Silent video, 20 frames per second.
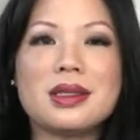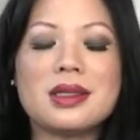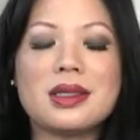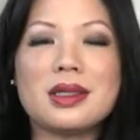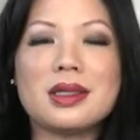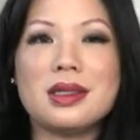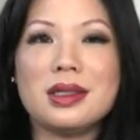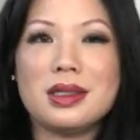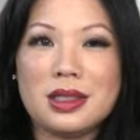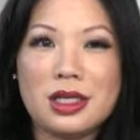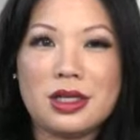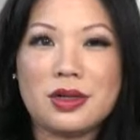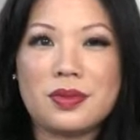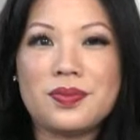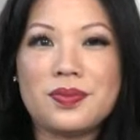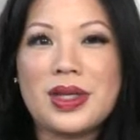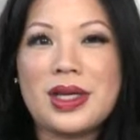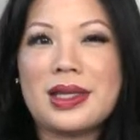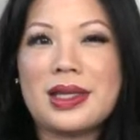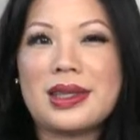you know,
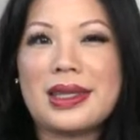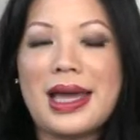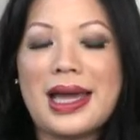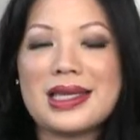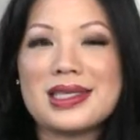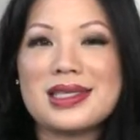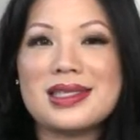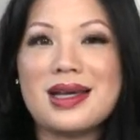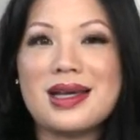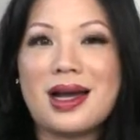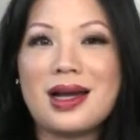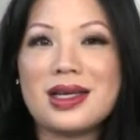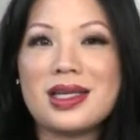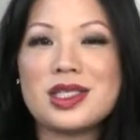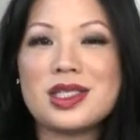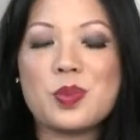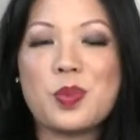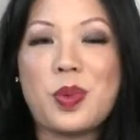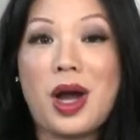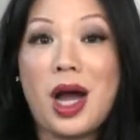that's not
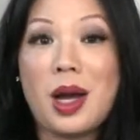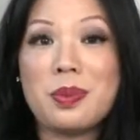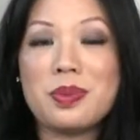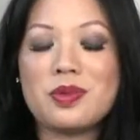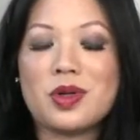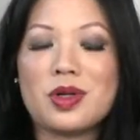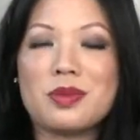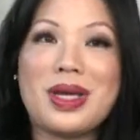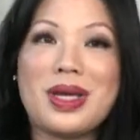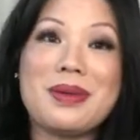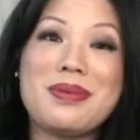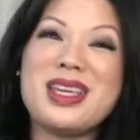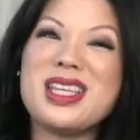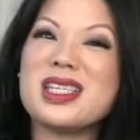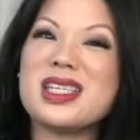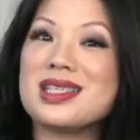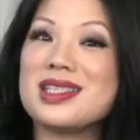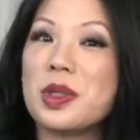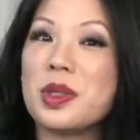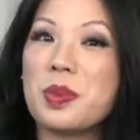as or maybe
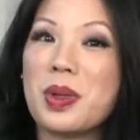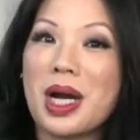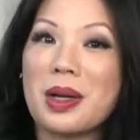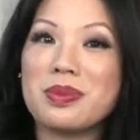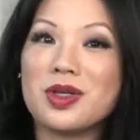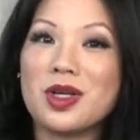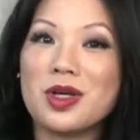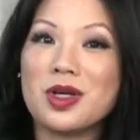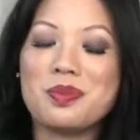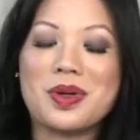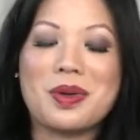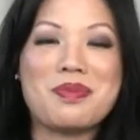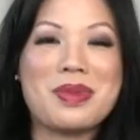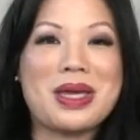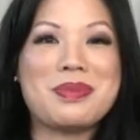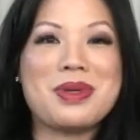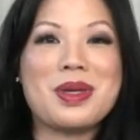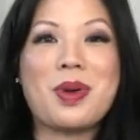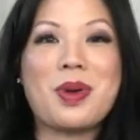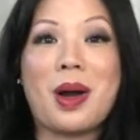it's still popular, but
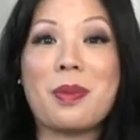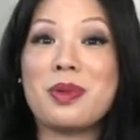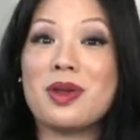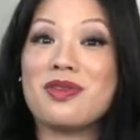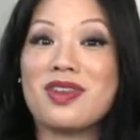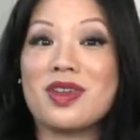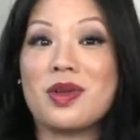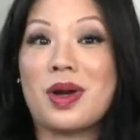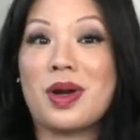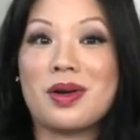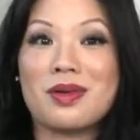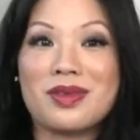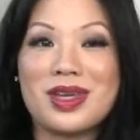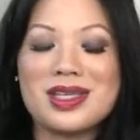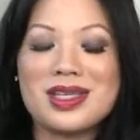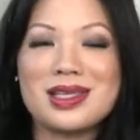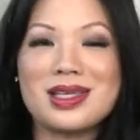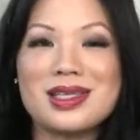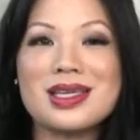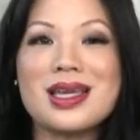maybe popular for the wrong reasons.